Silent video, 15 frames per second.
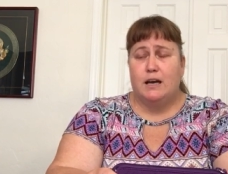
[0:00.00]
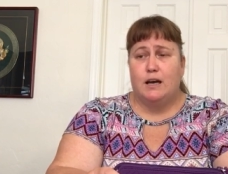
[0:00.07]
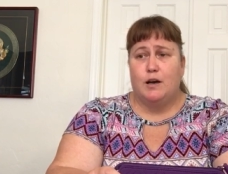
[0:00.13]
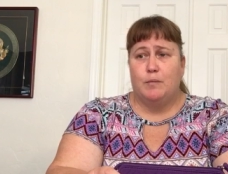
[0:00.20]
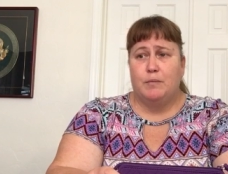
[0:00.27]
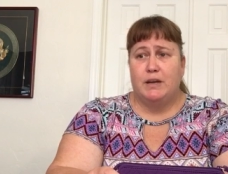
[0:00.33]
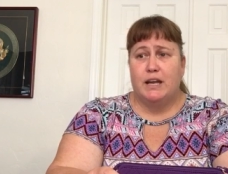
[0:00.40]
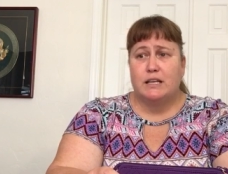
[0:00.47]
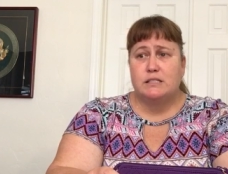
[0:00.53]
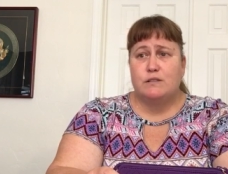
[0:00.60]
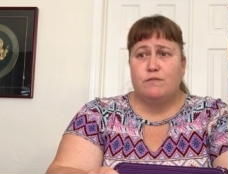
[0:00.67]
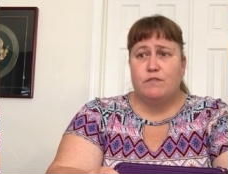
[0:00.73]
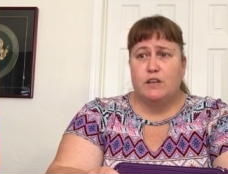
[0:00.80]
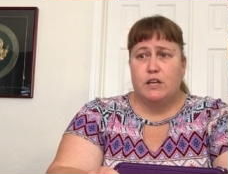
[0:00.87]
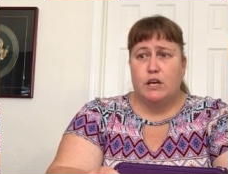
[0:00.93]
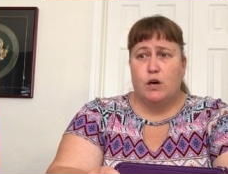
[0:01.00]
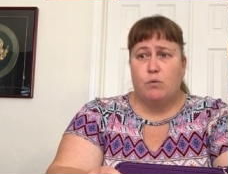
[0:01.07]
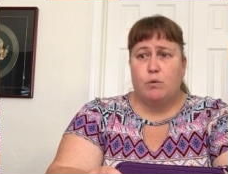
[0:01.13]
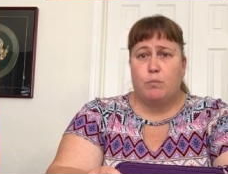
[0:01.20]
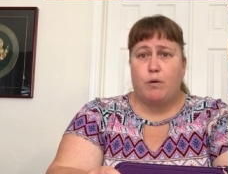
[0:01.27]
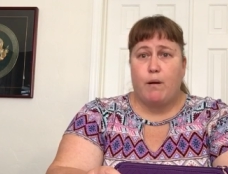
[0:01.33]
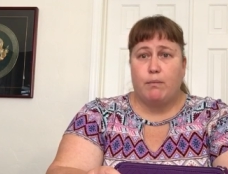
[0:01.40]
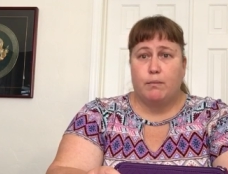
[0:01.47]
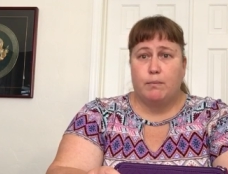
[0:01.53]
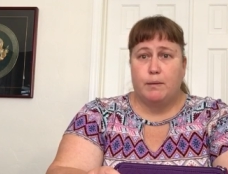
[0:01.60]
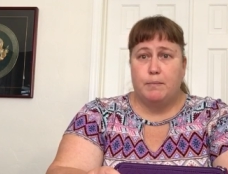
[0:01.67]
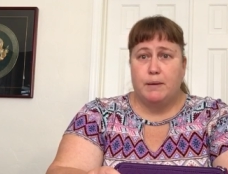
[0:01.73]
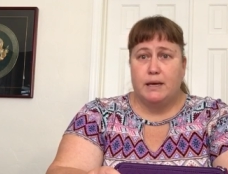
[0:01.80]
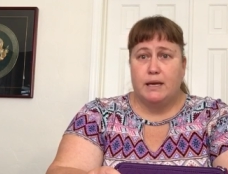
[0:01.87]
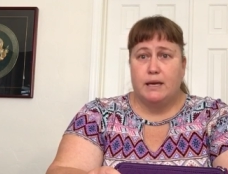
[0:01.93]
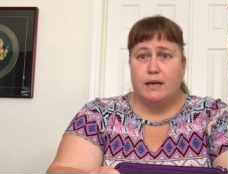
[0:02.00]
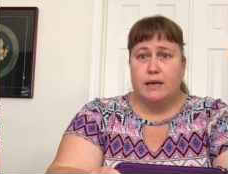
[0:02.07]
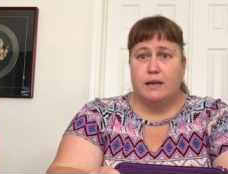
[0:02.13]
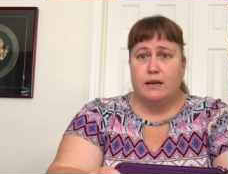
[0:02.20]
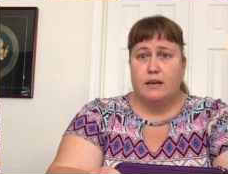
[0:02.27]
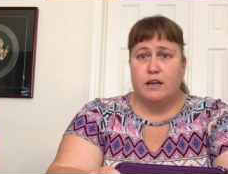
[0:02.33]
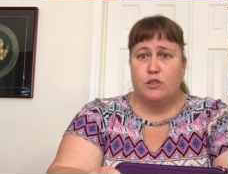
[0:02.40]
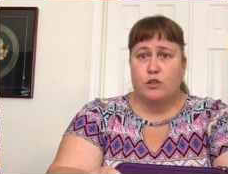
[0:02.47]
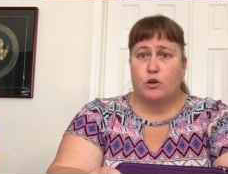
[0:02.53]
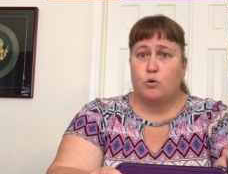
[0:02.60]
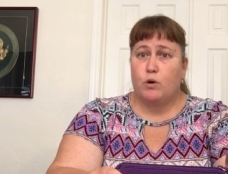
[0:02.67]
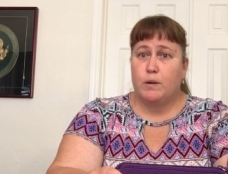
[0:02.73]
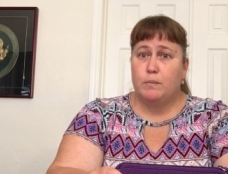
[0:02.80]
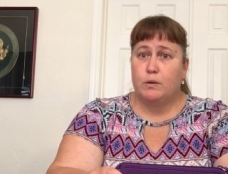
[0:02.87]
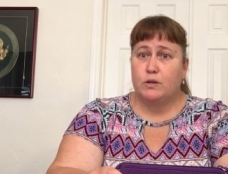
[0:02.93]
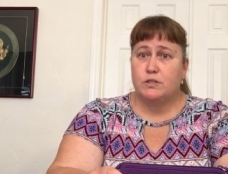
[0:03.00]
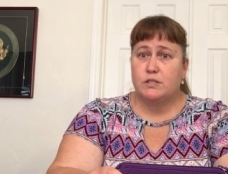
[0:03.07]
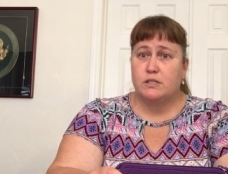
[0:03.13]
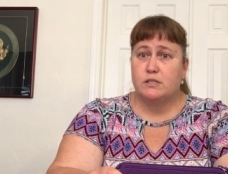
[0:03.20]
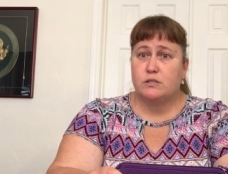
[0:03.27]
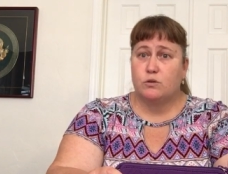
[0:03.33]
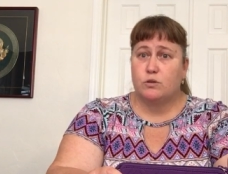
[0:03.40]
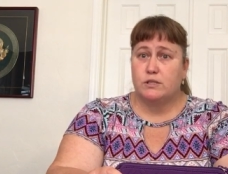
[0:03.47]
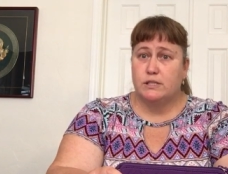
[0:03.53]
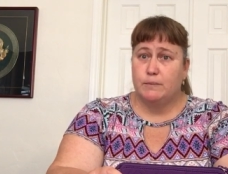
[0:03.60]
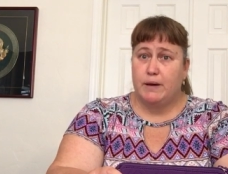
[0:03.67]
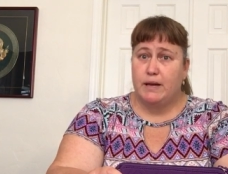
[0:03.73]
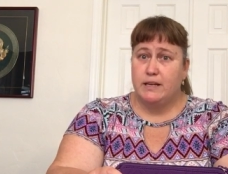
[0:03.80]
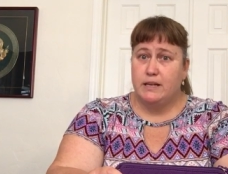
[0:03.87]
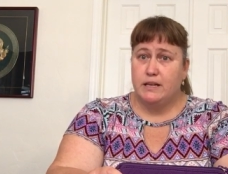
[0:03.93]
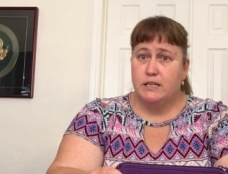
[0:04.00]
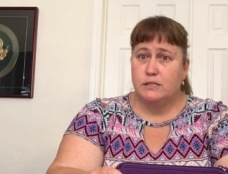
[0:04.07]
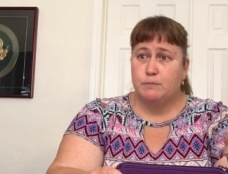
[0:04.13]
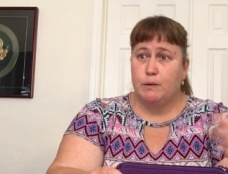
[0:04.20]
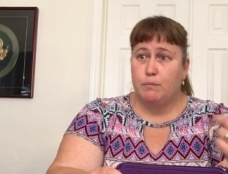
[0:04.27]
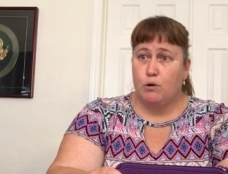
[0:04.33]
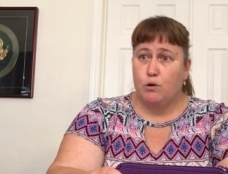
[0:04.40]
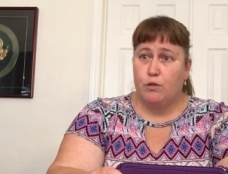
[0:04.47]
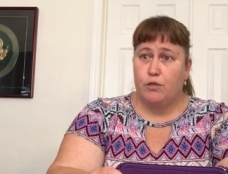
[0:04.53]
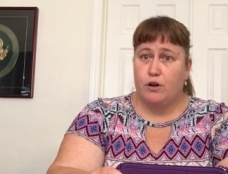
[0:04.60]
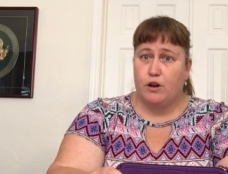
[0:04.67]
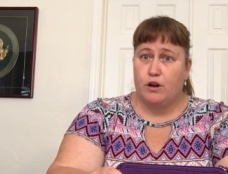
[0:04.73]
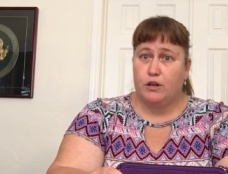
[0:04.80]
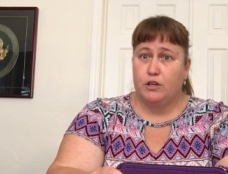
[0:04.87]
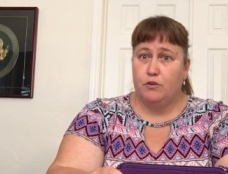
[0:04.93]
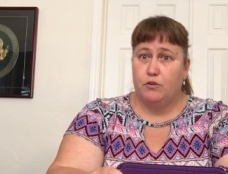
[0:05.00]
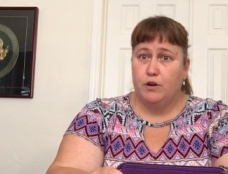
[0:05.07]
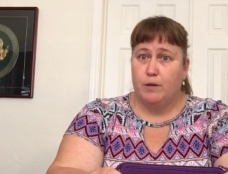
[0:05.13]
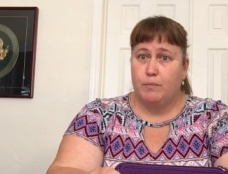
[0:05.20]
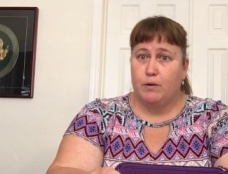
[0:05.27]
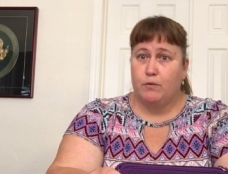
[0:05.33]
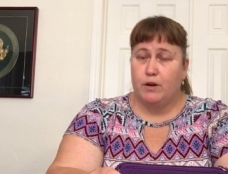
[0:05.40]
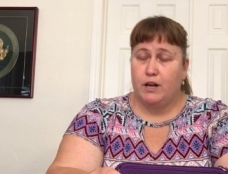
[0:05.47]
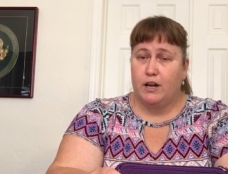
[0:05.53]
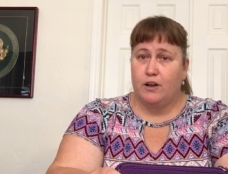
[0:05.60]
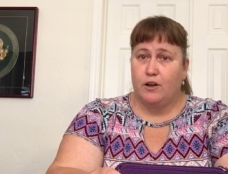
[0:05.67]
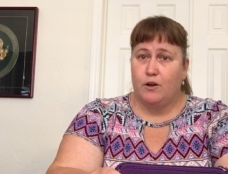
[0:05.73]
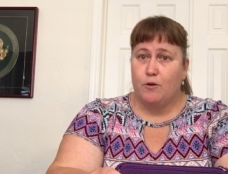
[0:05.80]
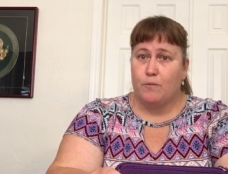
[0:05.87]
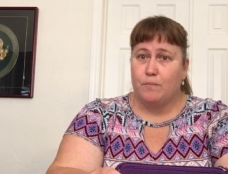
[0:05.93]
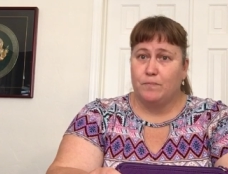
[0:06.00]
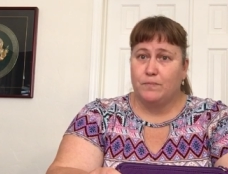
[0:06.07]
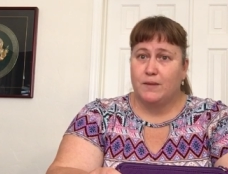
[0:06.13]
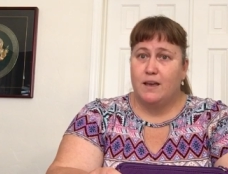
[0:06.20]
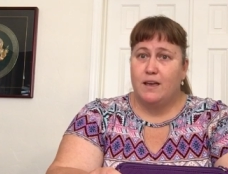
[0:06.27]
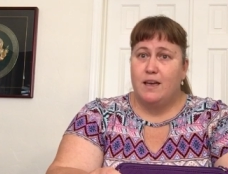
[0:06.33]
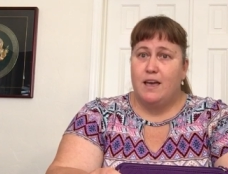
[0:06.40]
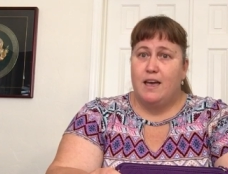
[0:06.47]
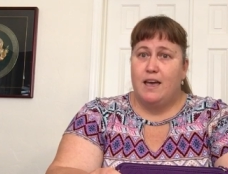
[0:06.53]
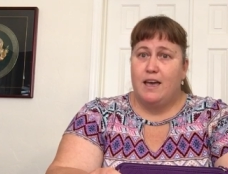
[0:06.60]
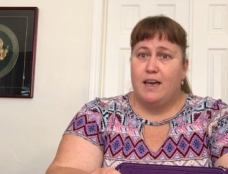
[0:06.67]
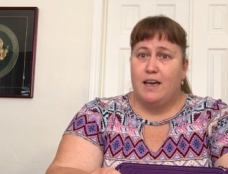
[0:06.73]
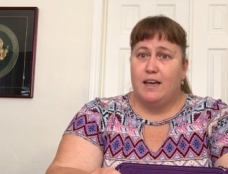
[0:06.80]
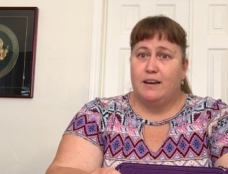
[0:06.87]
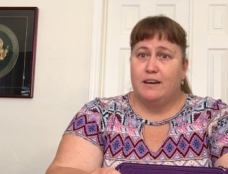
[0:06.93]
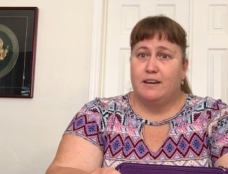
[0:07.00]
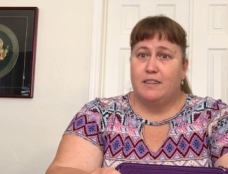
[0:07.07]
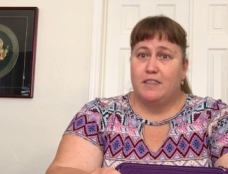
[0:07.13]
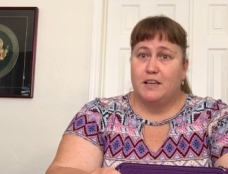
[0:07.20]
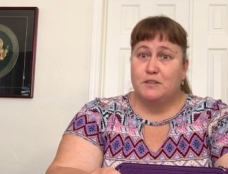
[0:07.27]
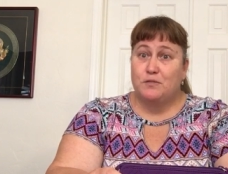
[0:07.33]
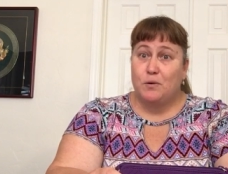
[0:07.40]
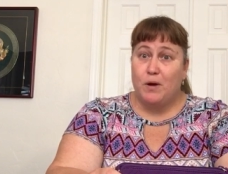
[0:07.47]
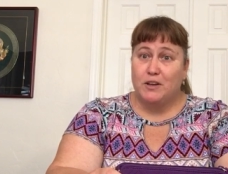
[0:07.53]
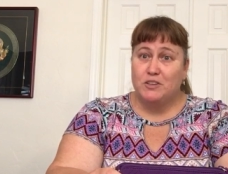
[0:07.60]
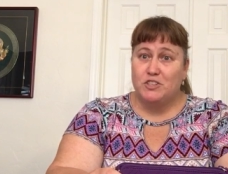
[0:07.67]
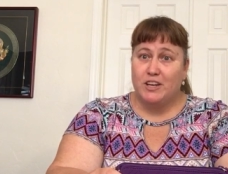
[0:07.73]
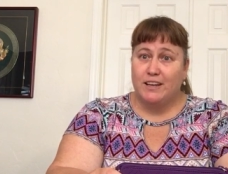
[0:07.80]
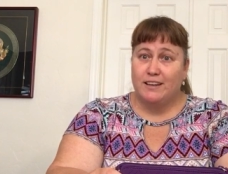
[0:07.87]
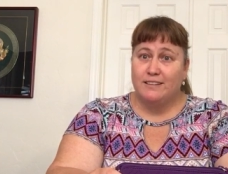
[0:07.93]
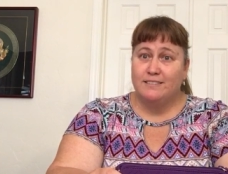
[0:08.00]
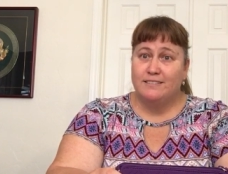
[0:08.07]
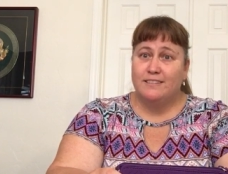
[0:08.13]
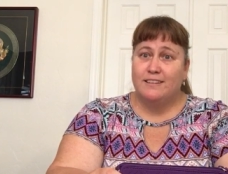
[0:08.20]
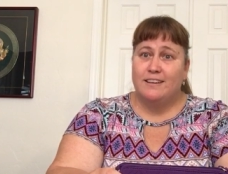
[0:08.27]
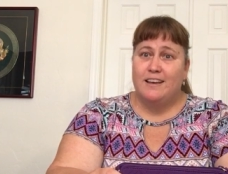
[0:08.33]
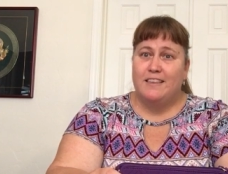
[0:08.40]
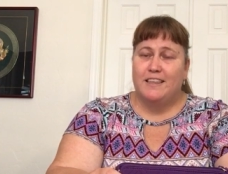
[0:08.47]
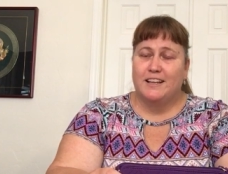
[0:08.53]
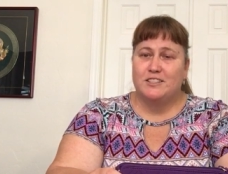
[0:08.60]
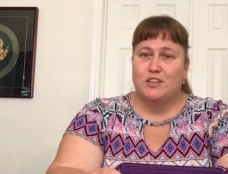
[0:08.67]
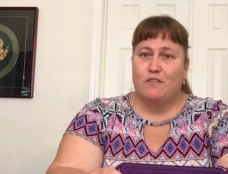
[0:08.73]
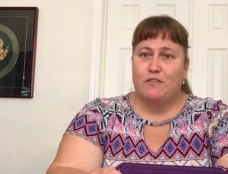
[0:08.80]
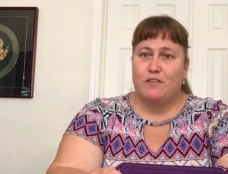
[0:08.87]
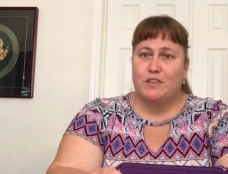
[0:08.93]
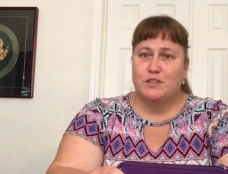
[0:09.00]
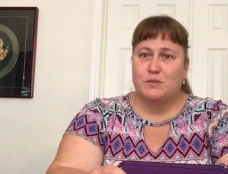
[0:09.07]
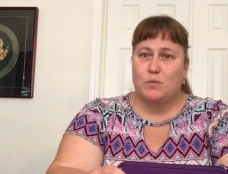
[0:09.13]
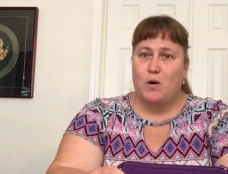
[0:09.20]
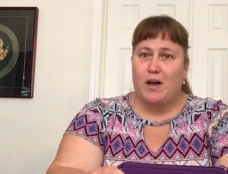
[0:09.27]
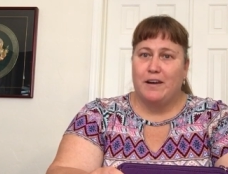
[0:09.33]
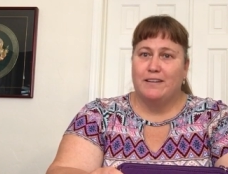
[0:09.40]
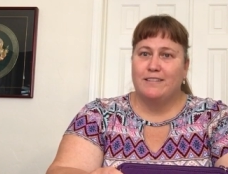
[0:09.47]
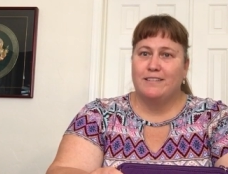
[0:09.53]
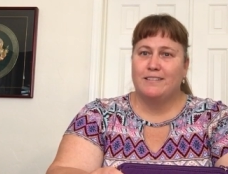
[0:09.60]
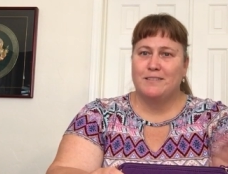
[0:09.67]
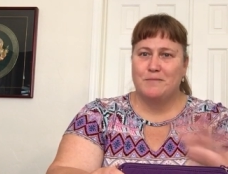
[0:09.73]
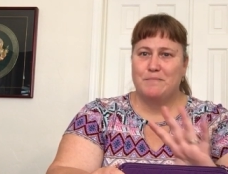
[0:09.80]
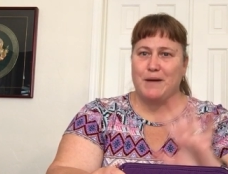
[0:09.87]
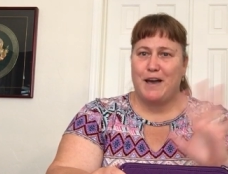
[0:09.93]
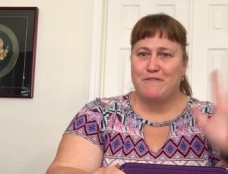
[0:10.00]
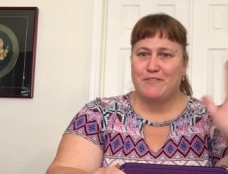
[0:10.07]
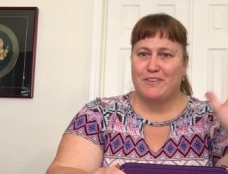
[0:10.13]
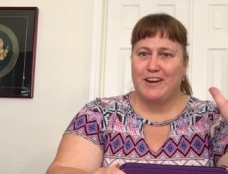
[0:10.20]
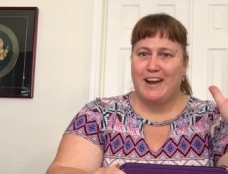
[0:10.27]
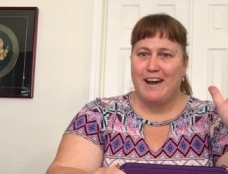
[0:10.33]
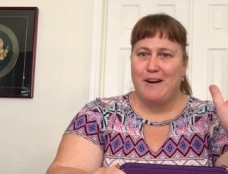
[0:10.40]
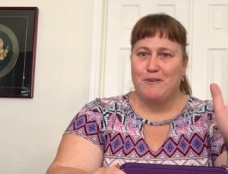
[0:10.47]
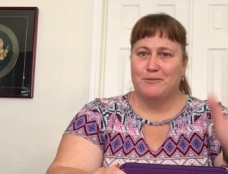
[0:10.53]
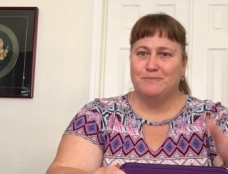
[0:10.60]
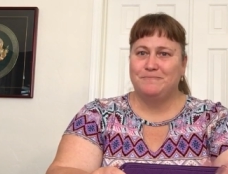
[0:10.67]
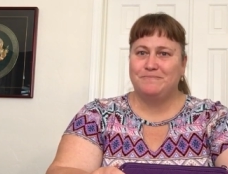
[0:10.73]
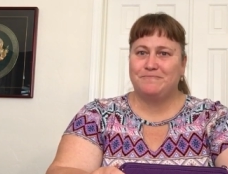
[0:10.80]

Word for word: Um, next video will probably be either coin purses or zip IDs, but both are queued up and ready to go. And thanks for watching. That's all for this one. Bye for now.